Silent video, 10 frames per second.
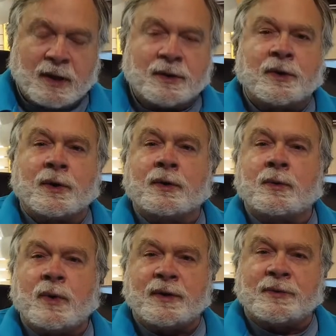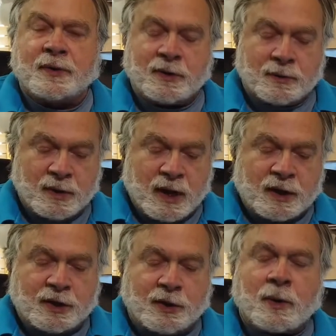There are quite a few.
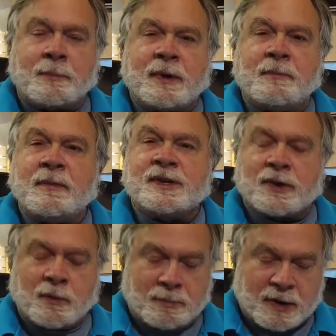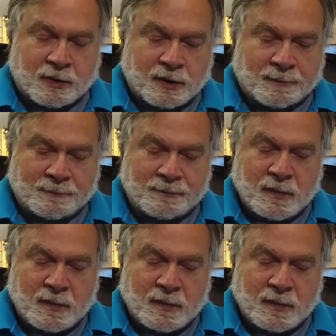QRP means low power.